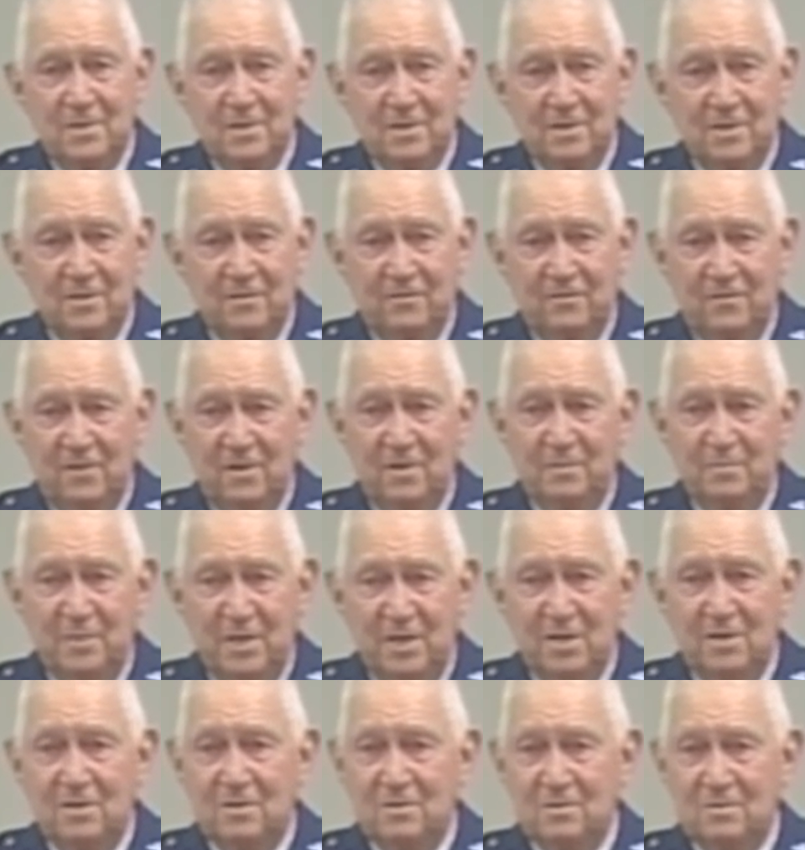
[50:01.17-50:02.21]
It was a
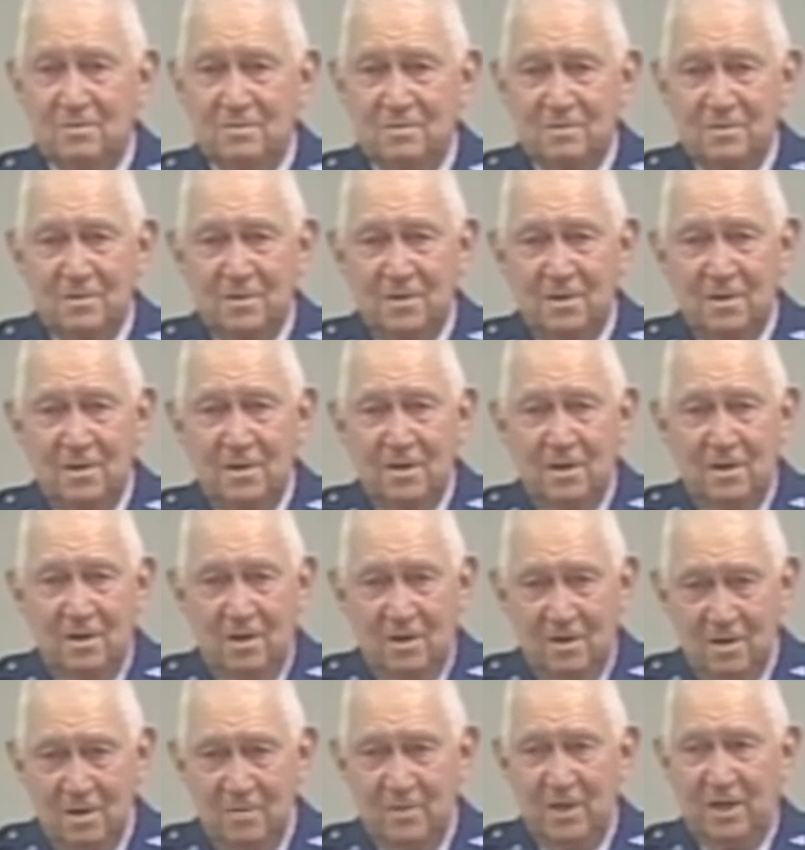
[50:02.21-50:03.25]
Filipino
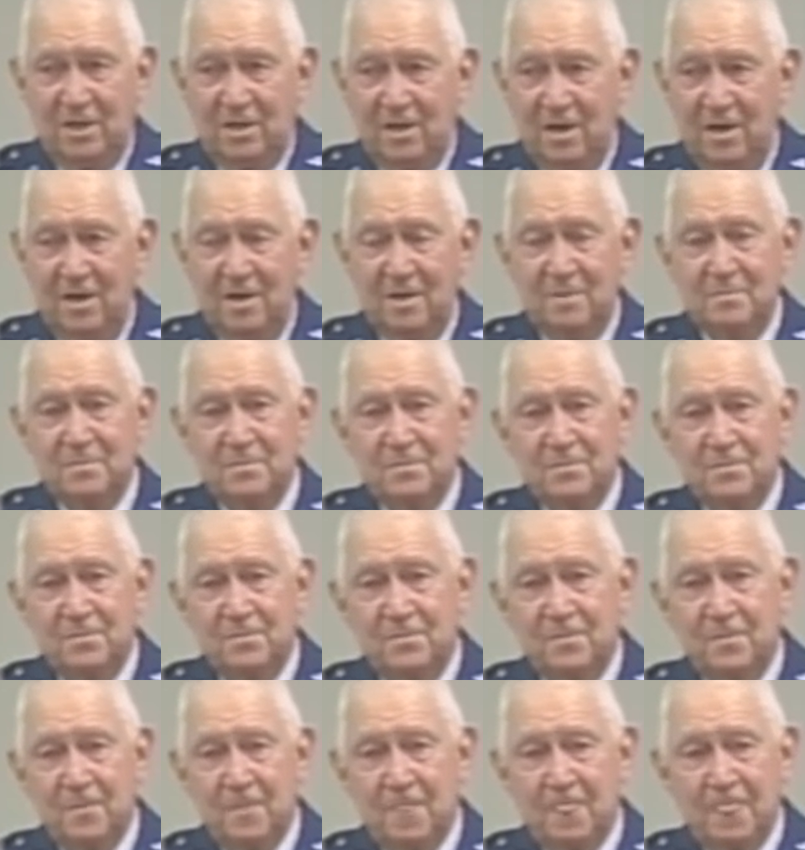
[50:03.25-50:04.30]
army camp.
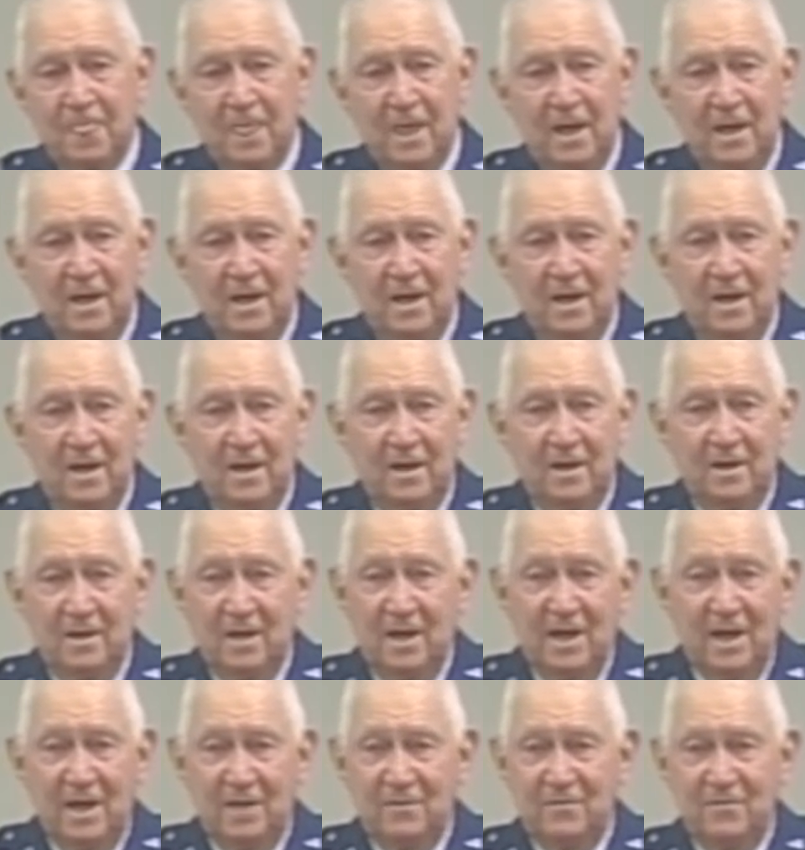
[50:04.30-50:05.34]
And
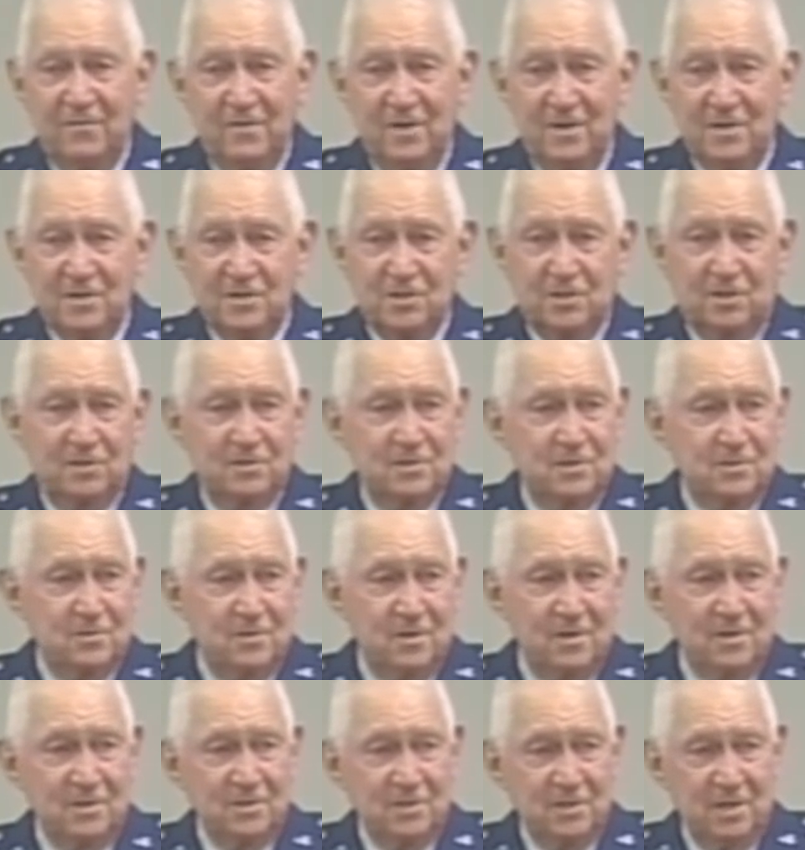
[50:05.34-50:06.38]
they hadn't finished the
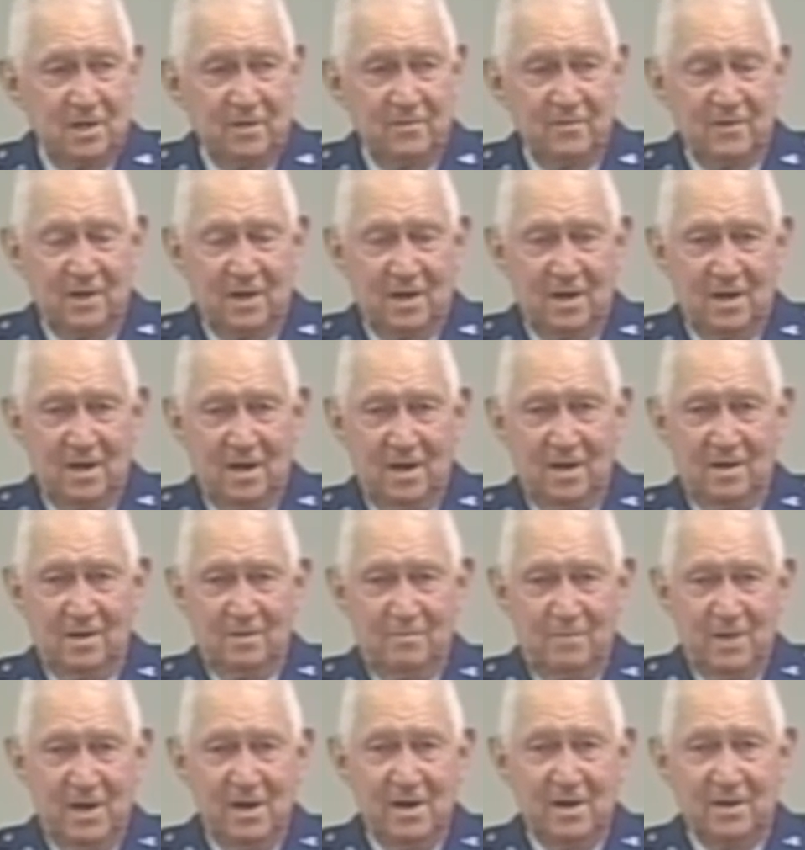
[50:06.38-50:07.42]
construction of it. It had a lot of the
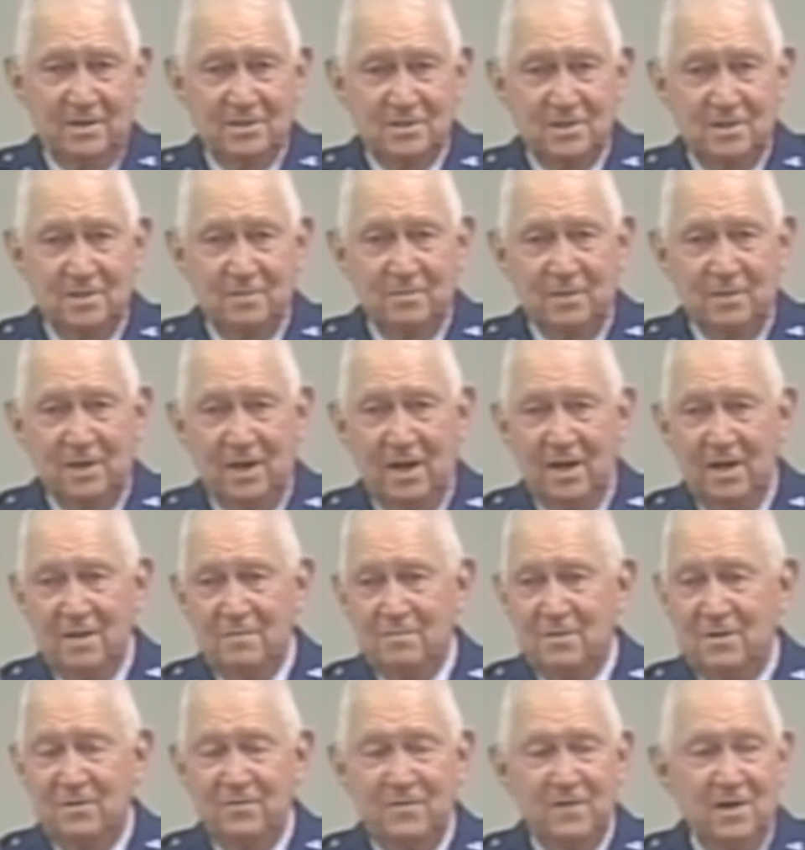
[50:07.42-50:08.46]
barracks up, but it hadn't
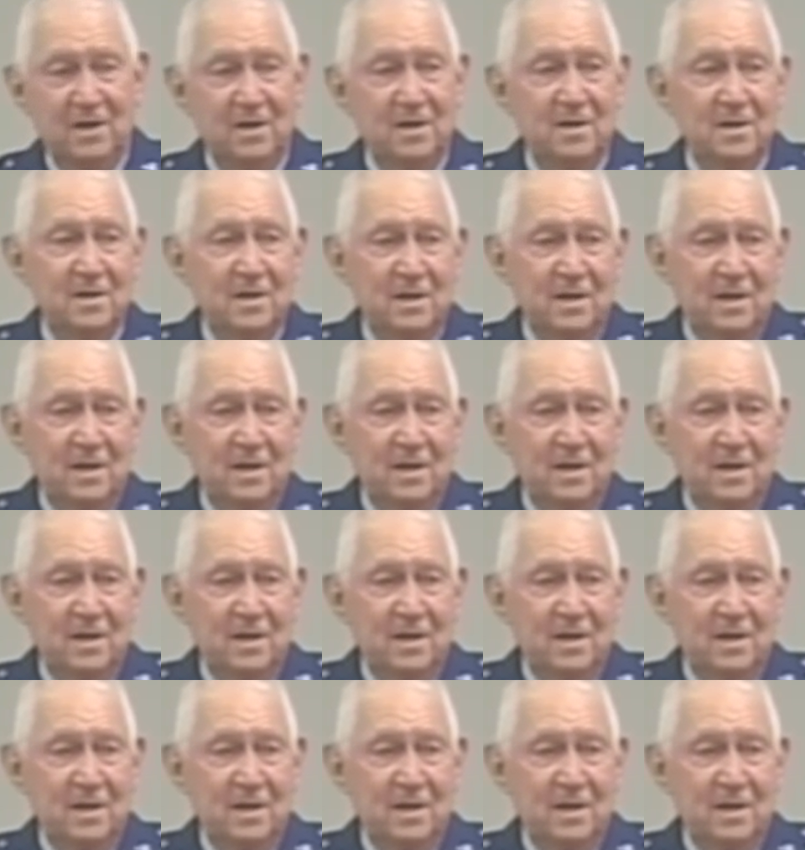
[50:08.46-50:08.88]
been finished.